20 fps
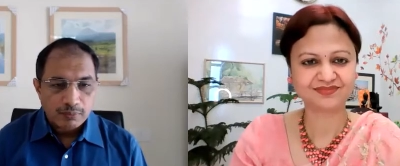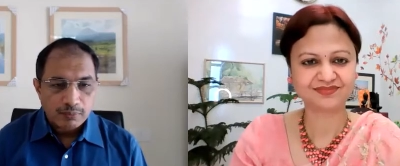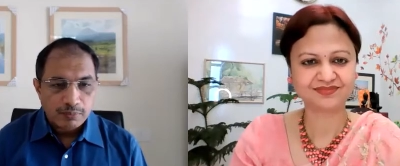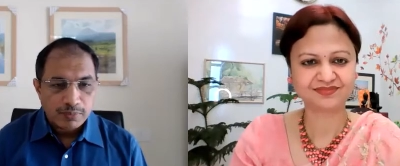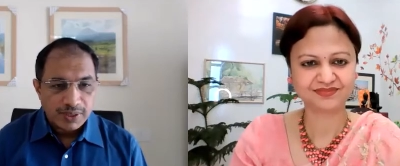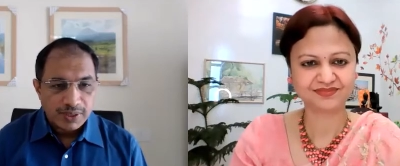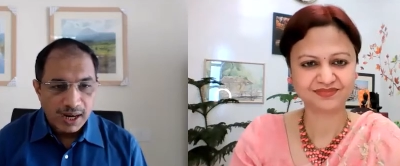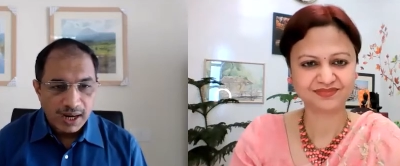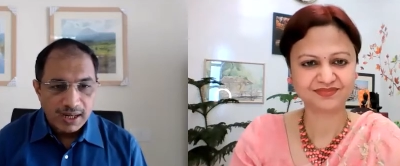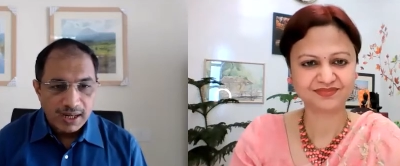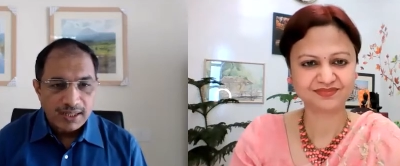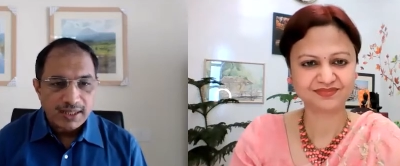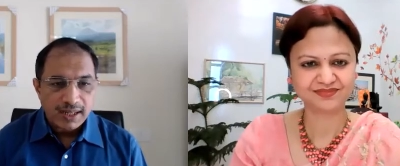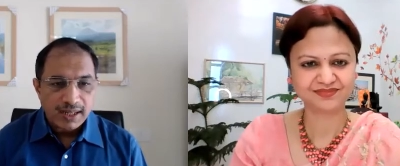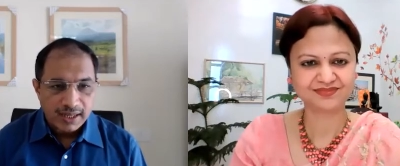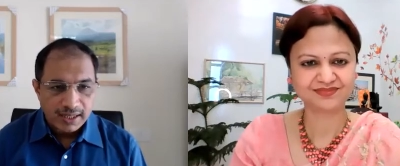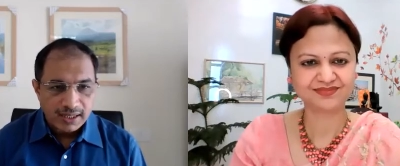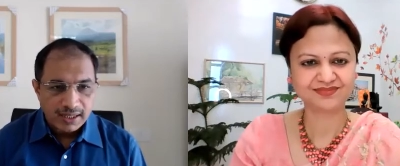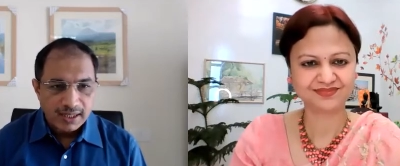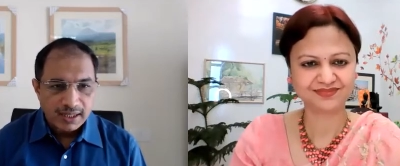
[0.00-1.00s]
Speaker 1: behind the
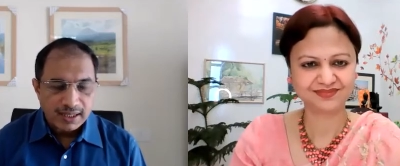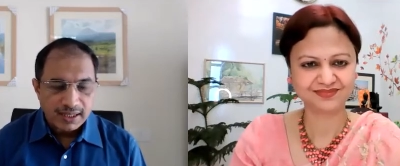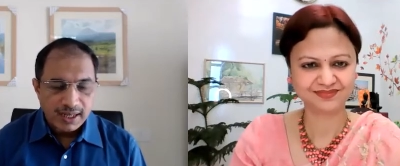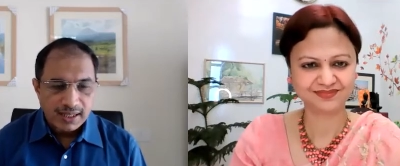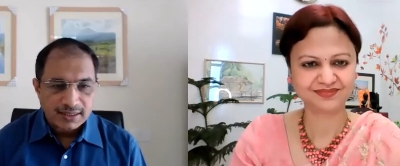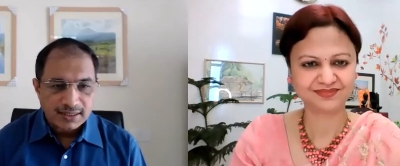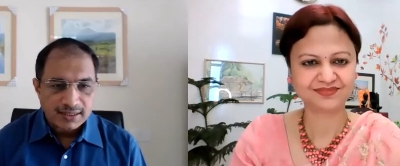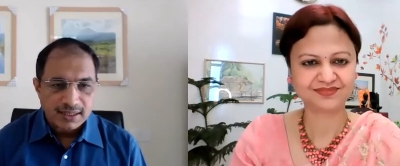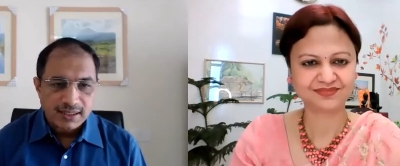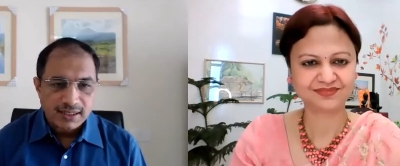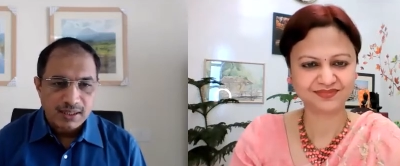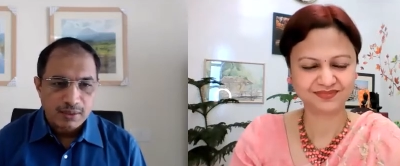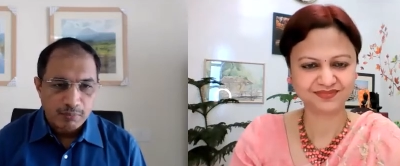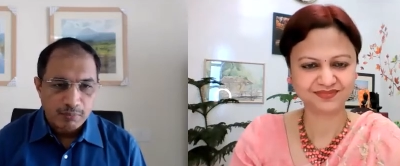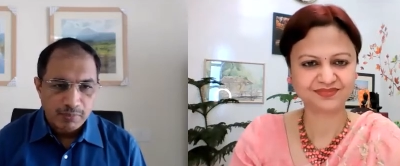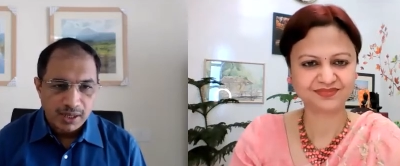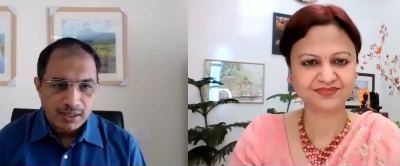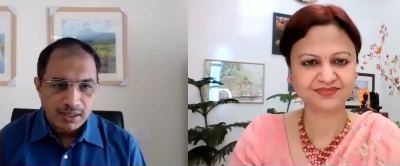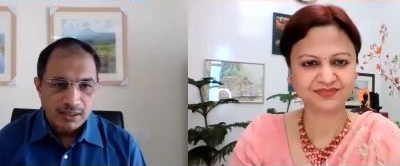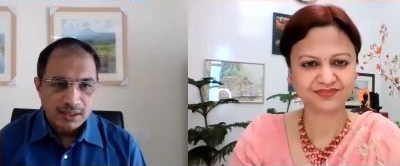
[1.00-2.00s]
head and neck cancer in
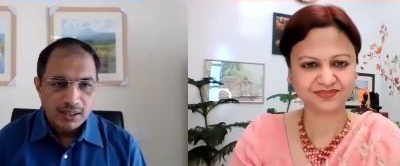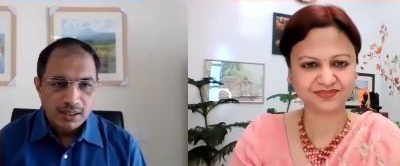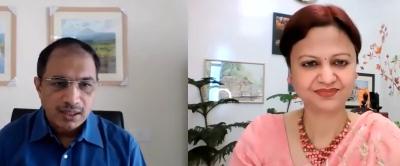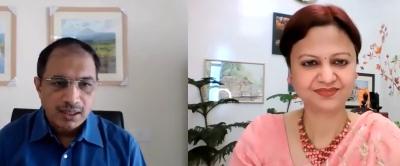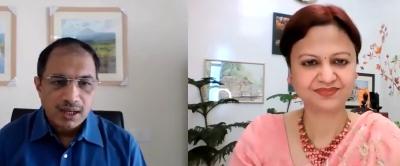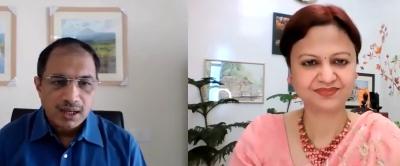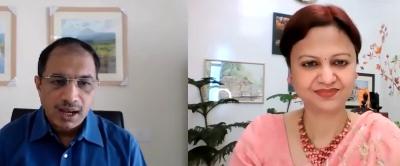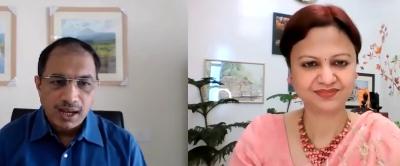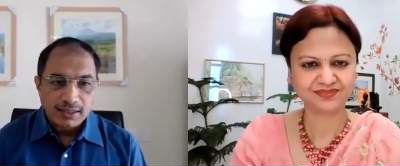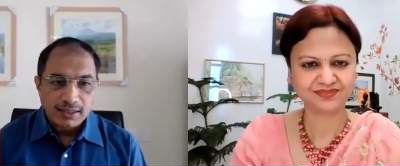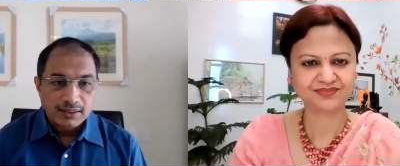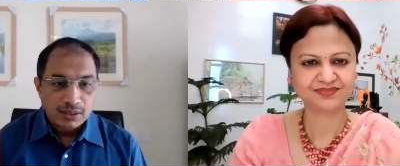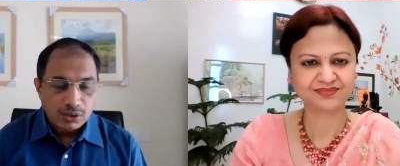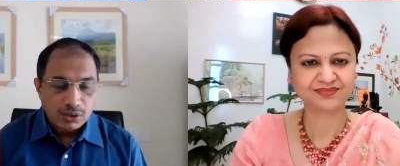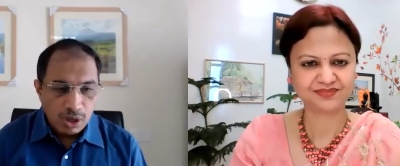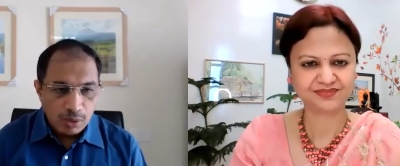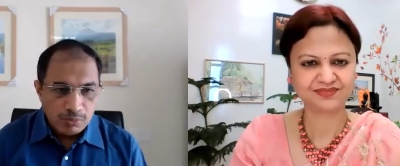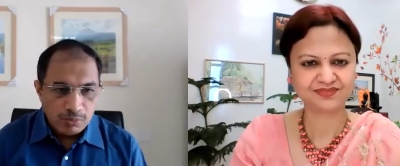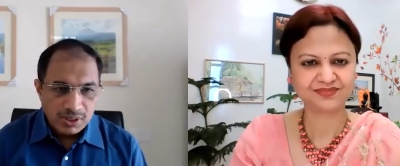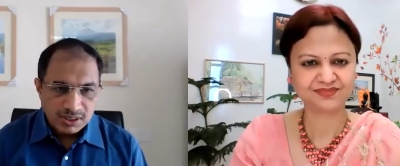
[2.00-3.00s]
men as the
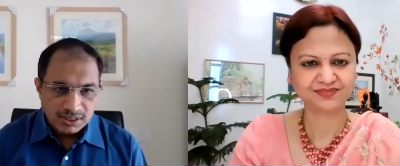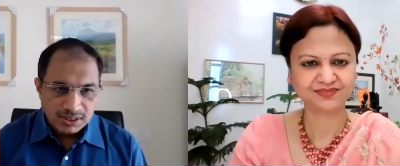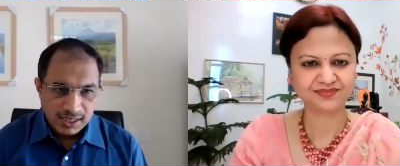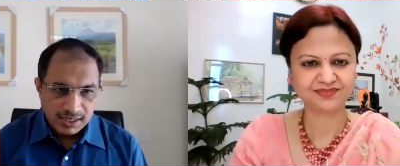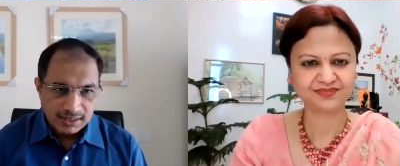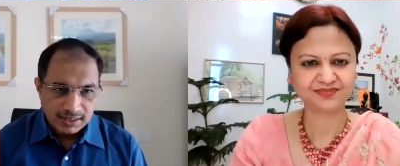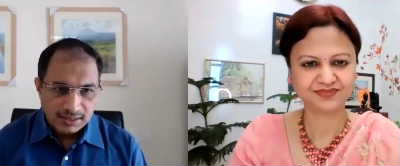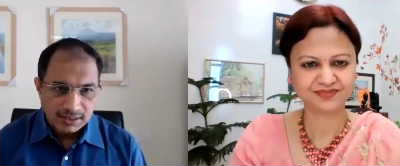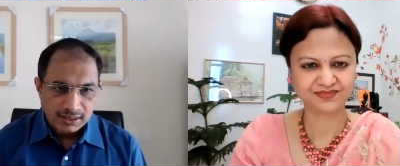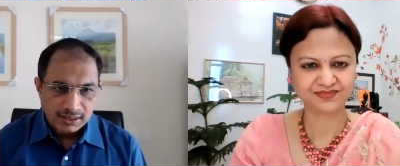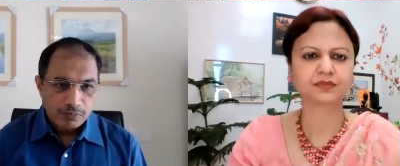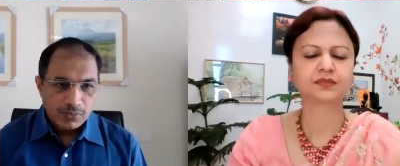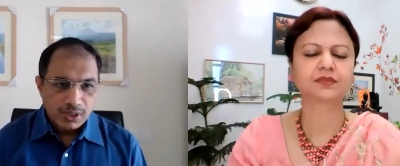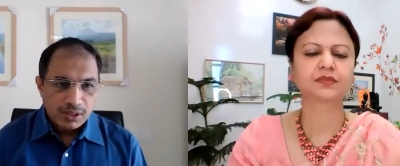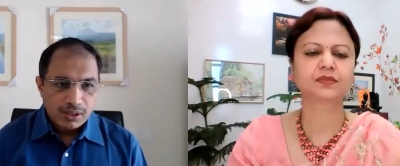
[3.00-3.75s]
commonest cancer.